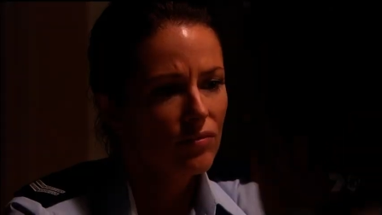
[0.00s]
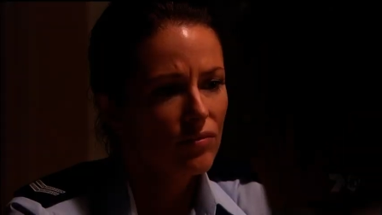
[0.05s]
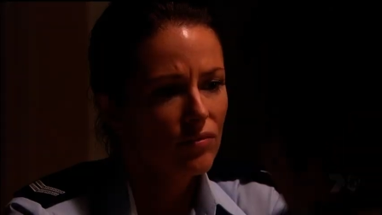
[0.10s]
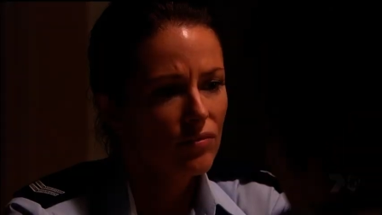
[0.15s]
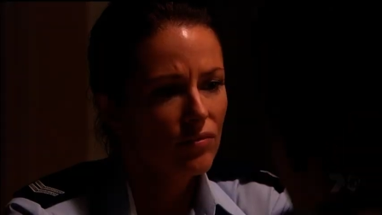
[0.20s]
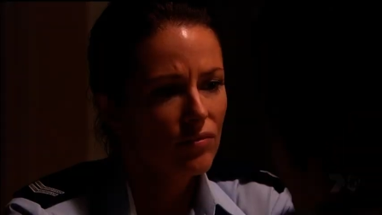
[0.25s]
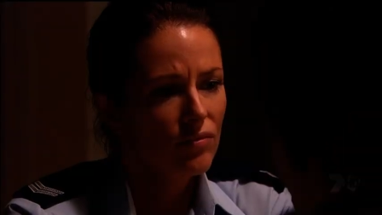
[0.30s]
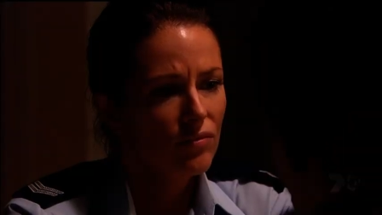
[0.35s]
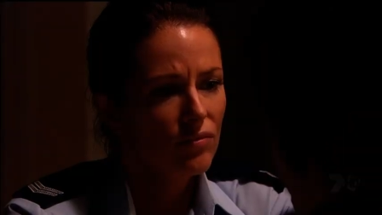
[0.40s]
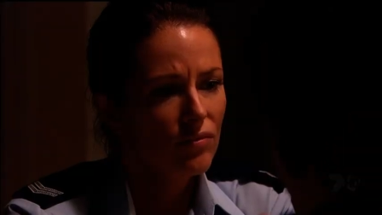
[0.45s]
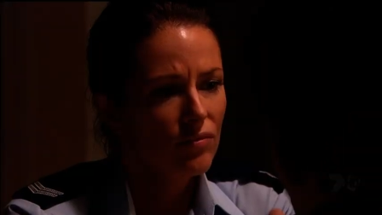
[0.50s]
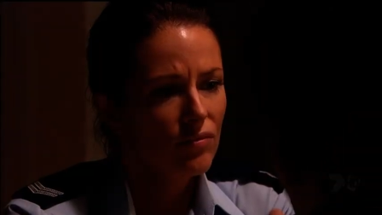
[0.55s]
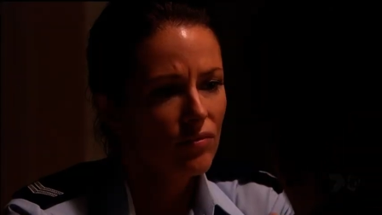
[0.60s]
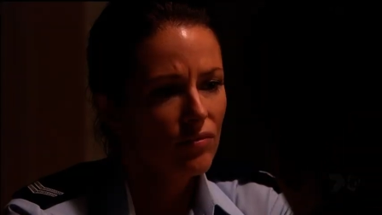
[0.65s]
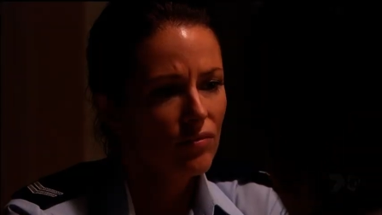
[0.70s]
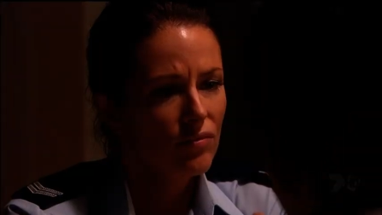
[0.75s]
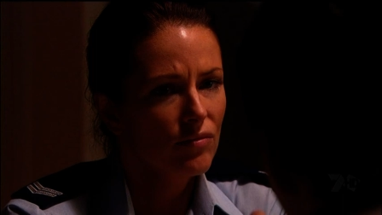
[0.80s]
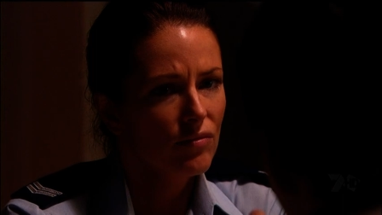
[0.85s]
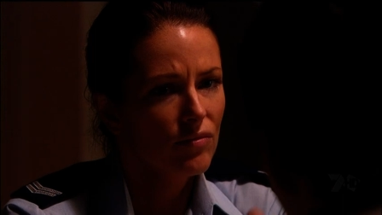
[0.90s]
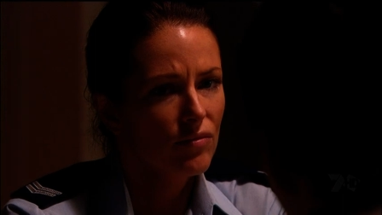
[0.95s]
I mean, your
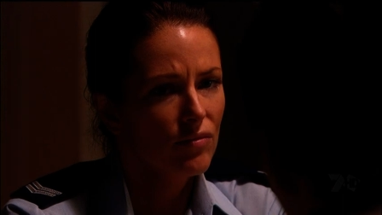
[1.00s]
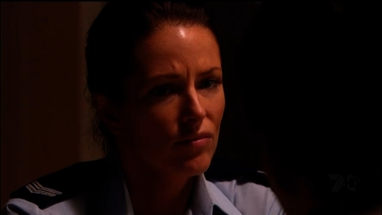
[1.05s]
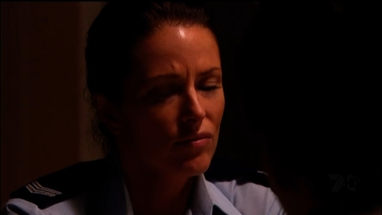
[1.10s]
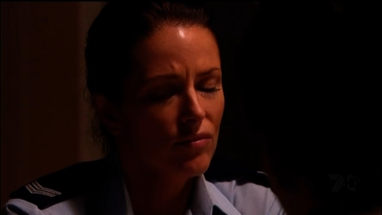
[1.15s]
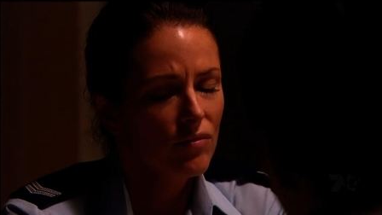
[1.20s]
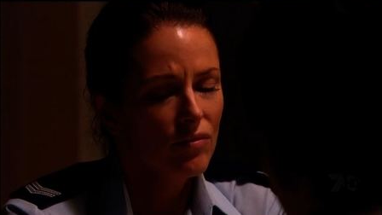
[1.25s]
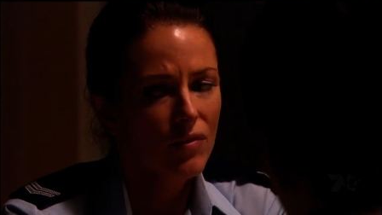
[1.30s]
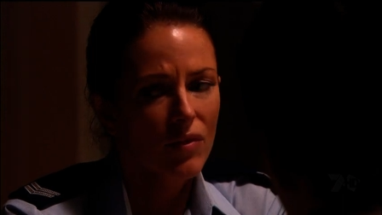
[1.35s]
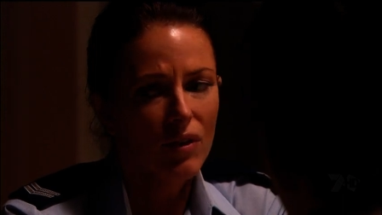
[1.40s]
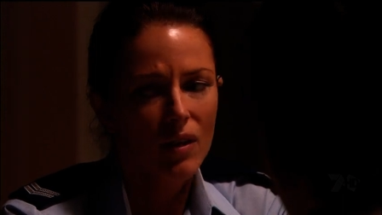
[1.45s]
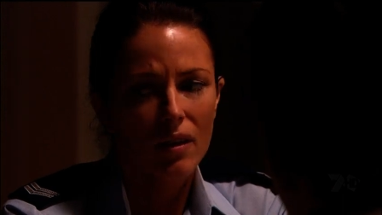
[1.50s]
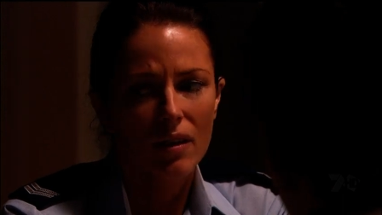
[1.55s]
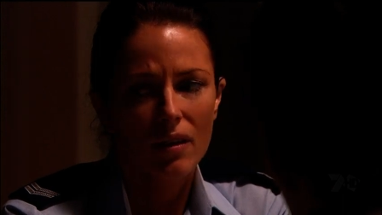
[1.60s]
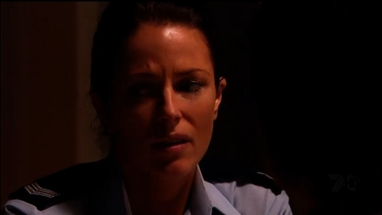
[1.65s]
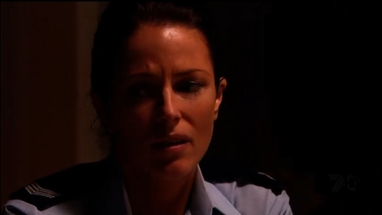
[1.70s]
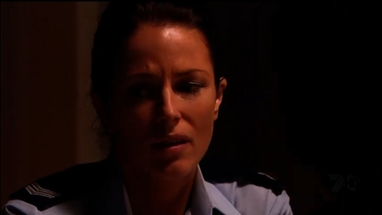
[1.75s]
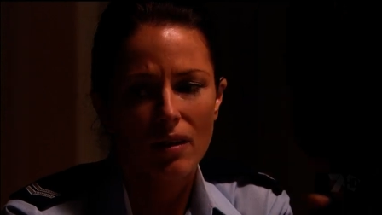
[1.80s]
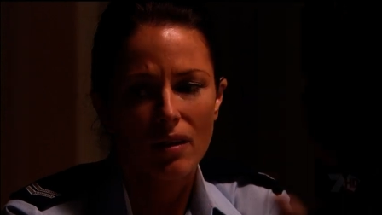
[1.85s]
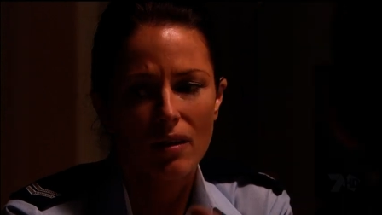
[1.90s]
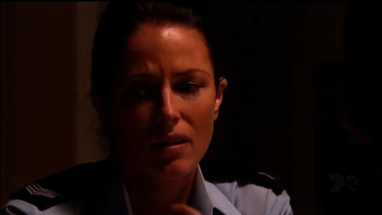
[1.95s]
mother. Oh,
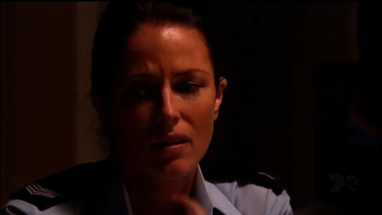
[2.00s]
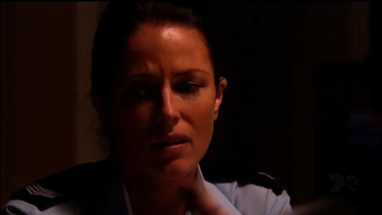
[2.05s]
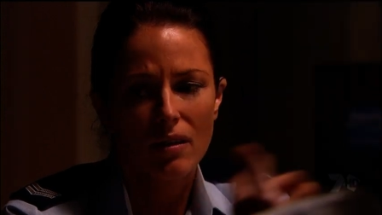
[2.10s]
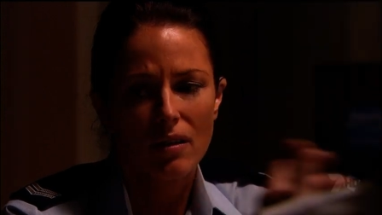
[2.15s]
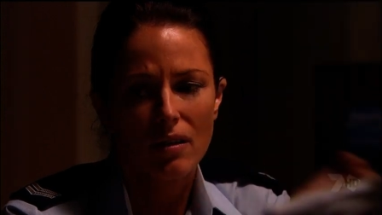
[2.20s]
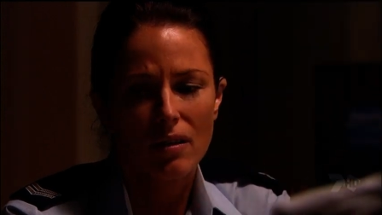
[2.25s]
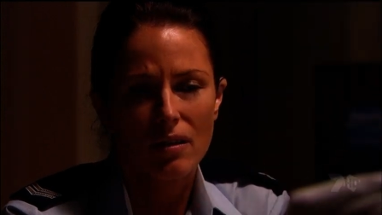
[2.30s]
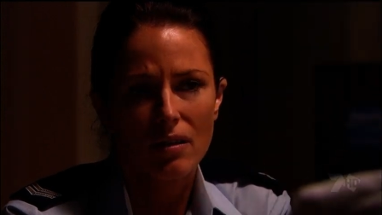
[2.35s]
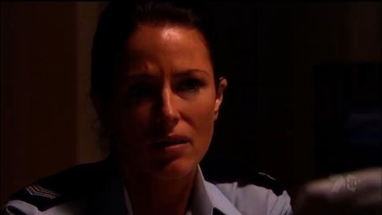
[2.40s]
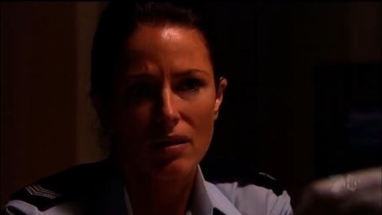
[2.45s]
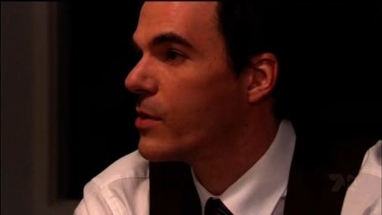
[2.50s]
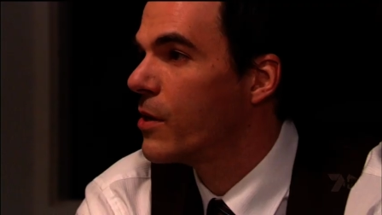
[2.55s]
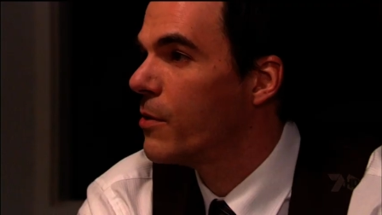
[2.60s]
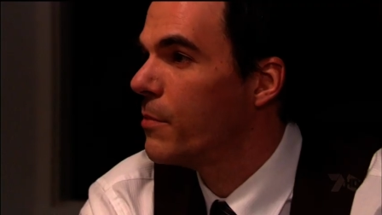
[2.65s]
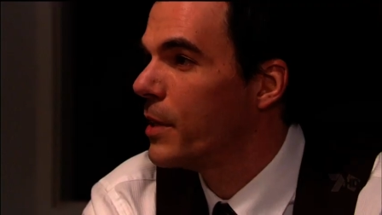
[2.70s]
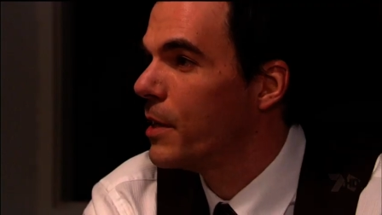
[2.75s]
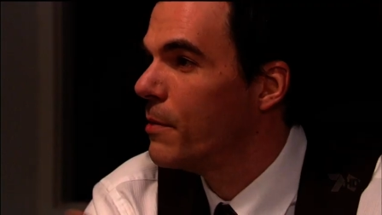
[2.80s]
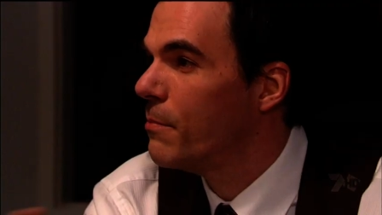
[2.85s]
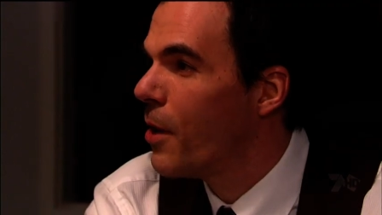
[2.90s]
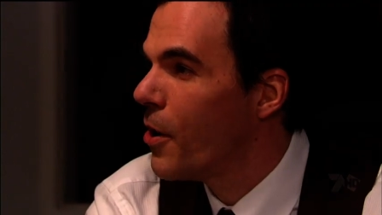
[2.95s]
so hard to keep up, so
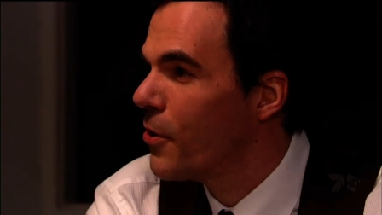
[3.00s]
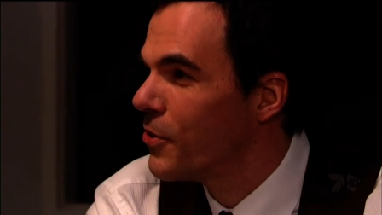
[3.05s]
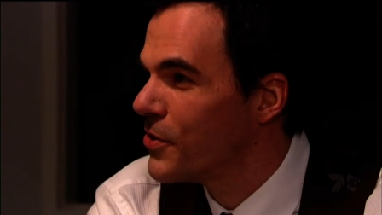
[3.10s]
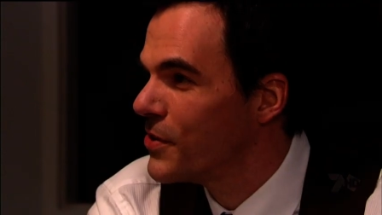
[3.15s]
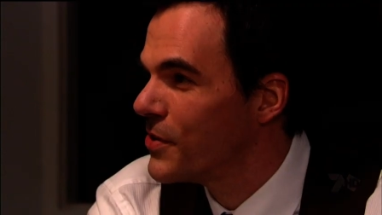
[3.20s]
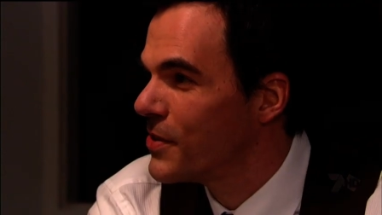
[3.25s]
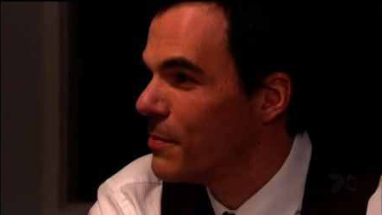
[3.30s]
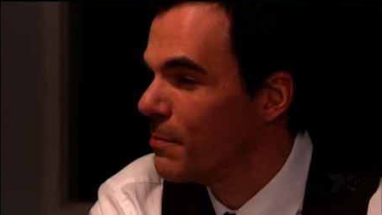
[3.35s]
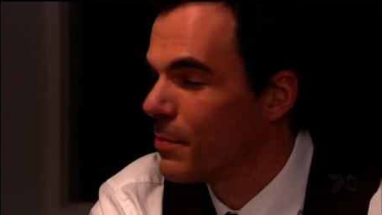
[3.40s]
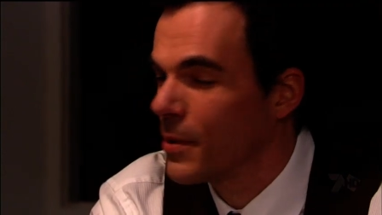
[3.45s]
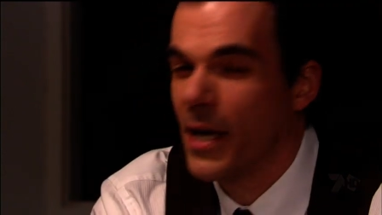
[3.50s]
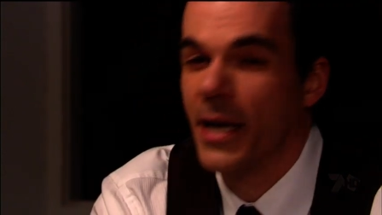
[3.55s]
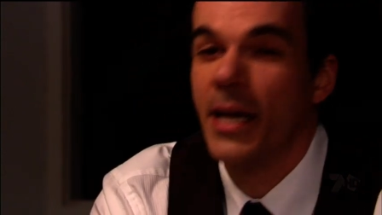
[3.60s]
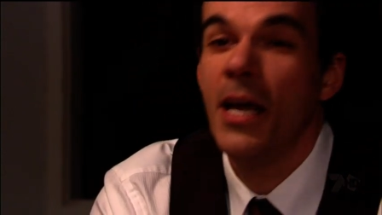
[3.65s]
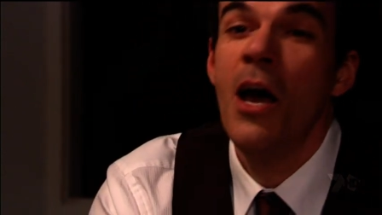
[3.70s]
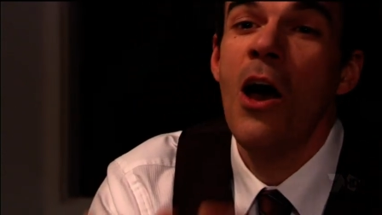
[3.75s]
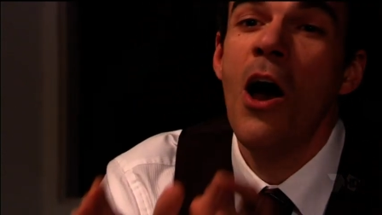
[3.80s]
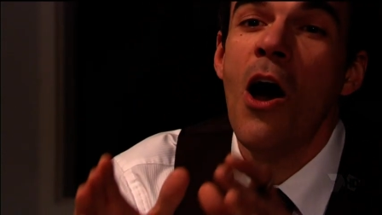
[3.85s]
many emotions in play.